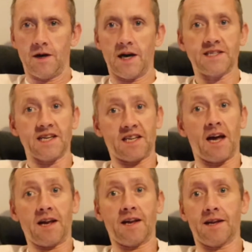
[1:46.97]
Is this
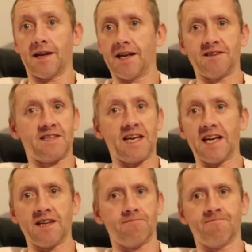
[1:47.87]
a...
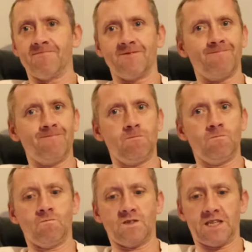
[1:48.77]
see,
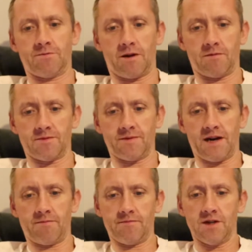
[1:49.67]
mm, see the problems I'm
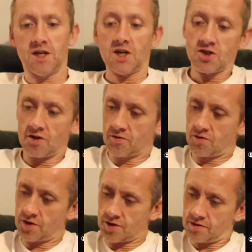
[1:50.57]
having? Do you know,
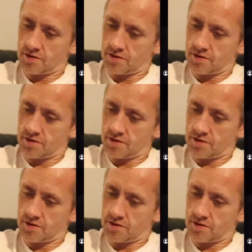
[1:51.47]
I'm to...